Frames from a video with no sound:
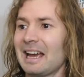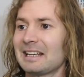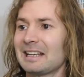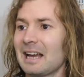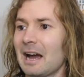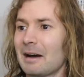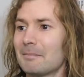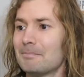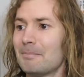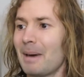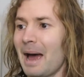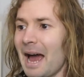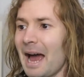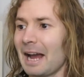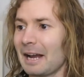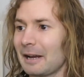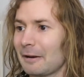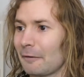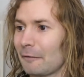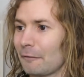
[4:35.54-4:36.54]
come
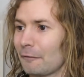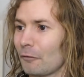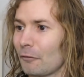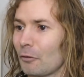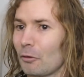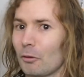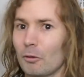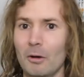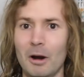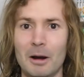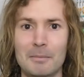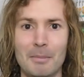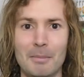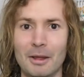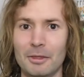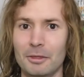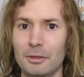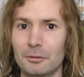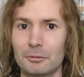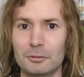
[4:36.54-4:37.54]
back for a
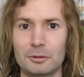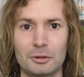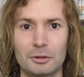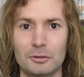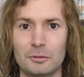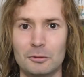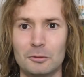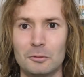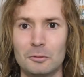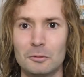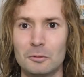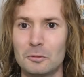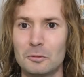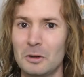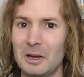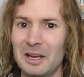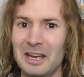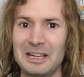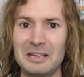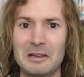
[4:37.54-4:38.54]
month or
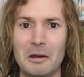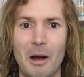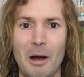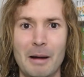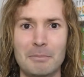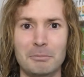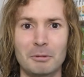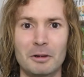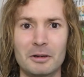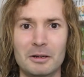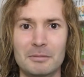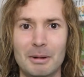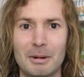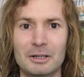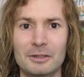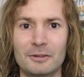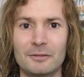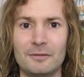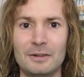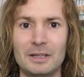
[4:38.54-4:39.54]
two, upload a
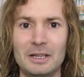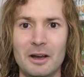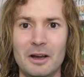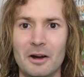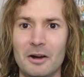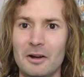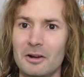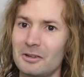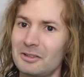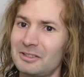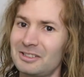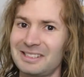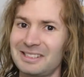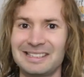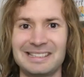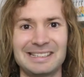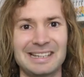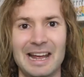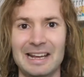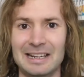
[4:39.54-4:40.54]
bunch of videos,
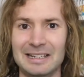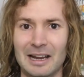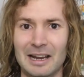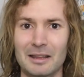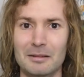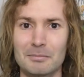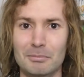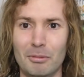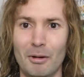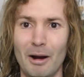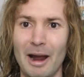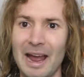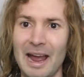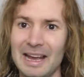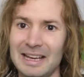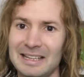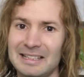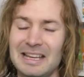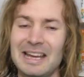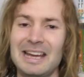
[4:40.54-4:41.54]
take another
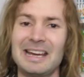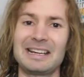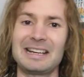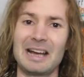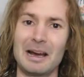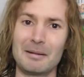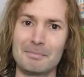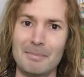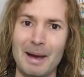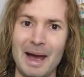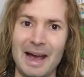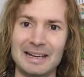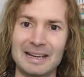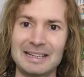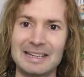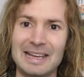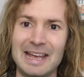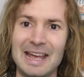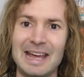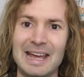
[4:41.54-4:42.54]
break, come back
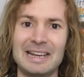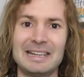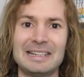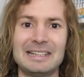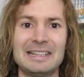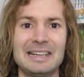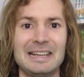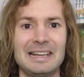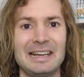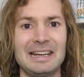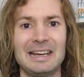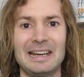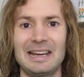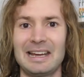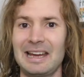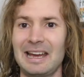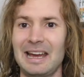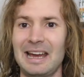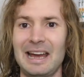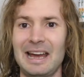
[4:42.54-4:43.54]
again.
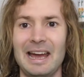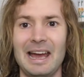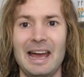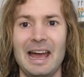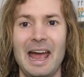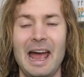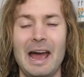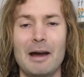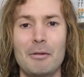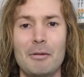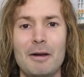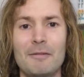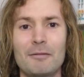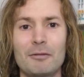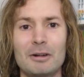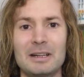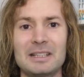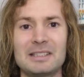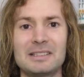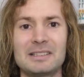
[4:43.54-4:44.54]

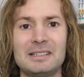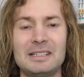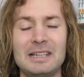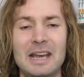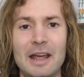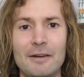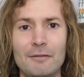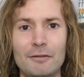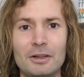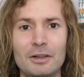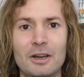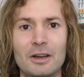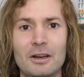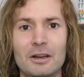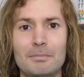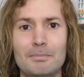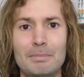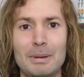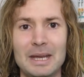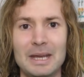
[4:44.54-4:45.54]
However, it's never going
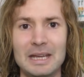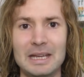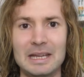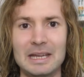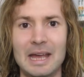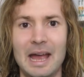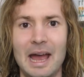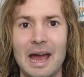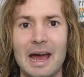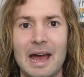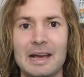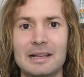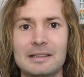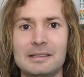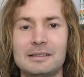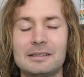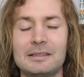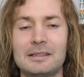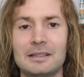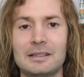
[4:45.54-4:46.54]
to be
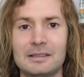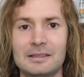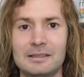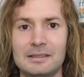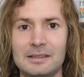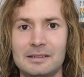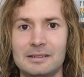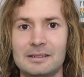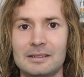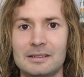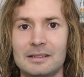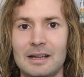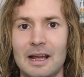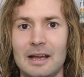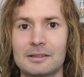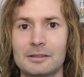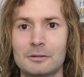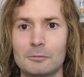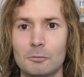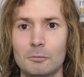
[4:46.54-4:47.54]
as consistent
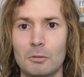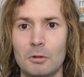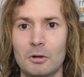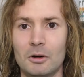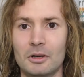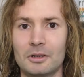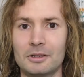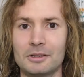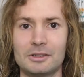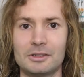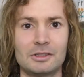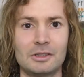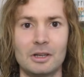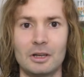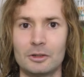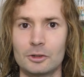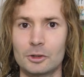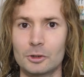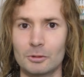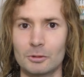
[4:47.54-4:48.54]
as it was
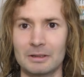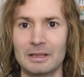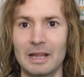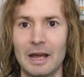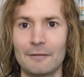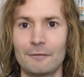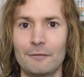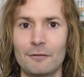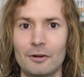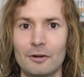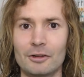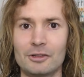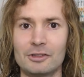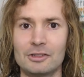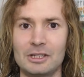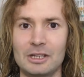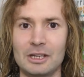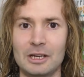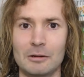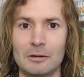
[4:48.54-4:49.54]
during that
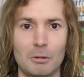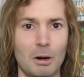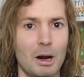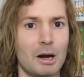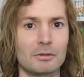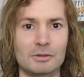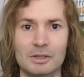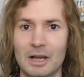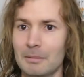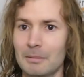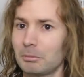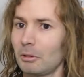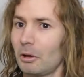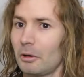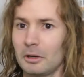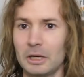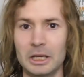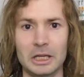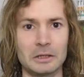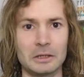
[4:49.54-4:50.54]
first year where I was
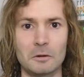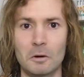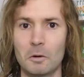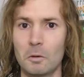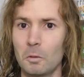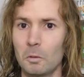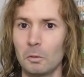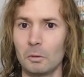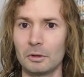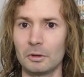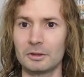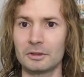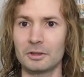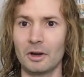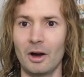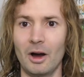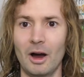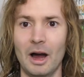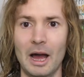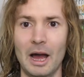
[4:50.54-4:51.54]
uploading all the
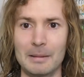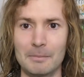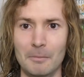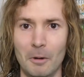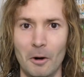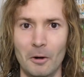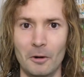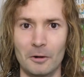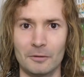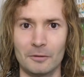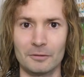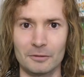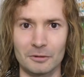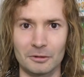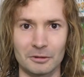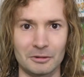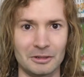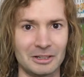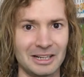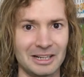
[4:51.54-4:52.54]
time
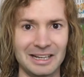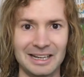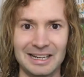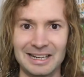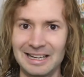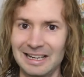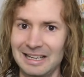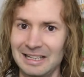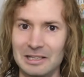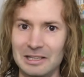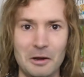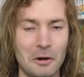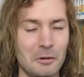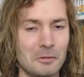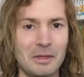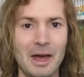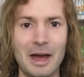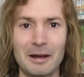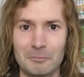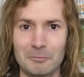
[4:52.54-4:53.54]
over,
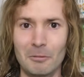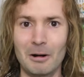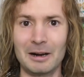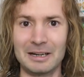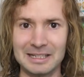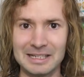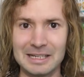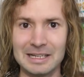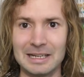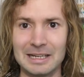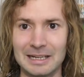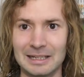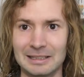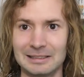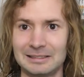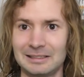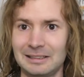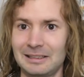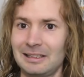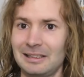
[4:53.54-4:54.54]
that 1 year.
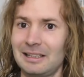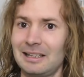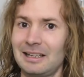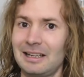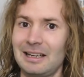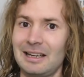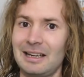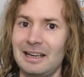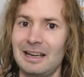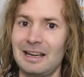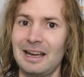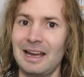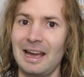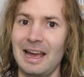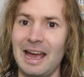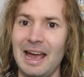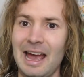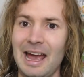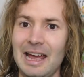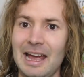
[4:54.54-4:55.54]

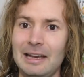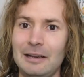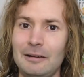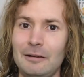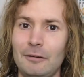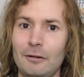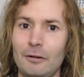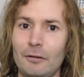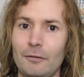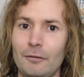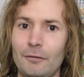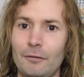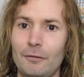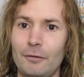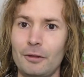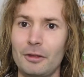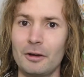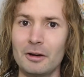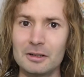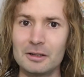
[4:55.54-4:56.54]
And
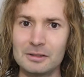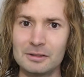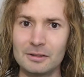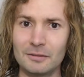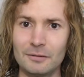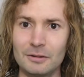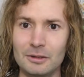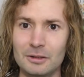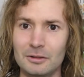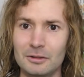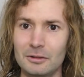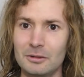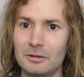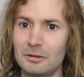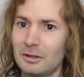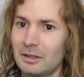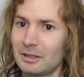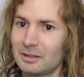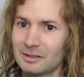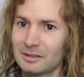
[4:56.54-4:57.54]
for those of
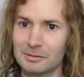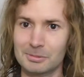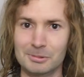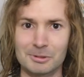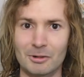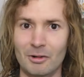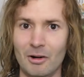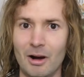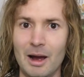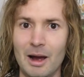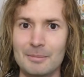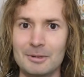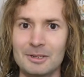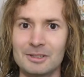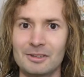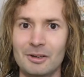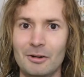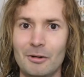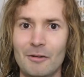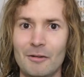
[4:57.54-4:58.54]
you, the
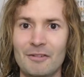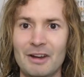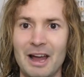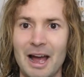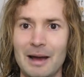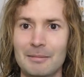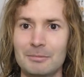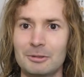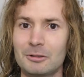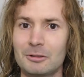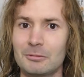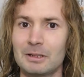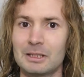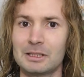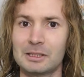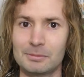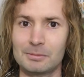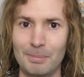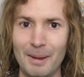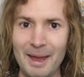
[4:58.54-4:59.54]
subscribers who have come to
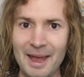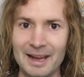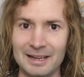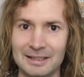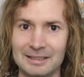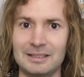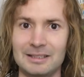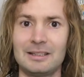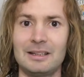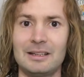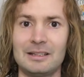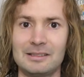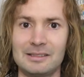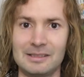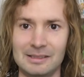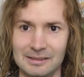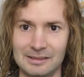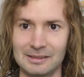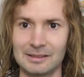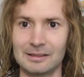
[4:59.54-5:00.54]
expect
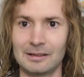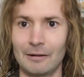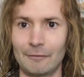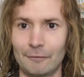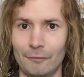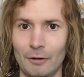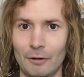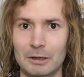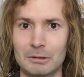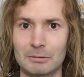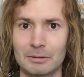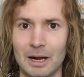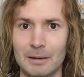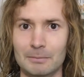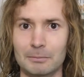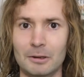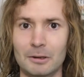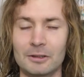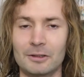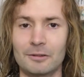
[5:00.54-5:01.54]
consistent and frequent
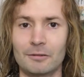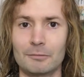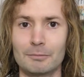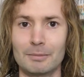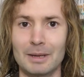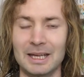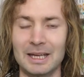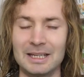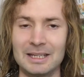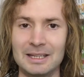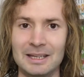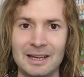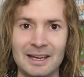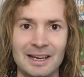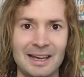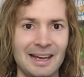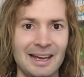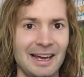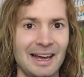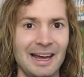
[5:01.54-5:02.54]
uploads from me,
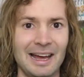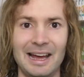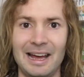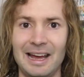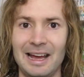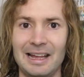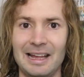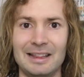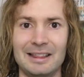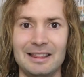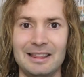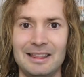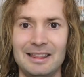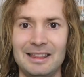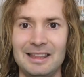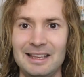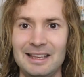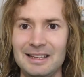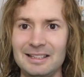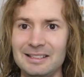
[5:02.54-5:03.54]

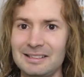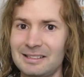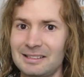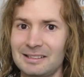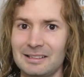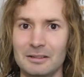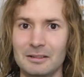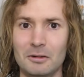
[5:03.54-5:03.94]
this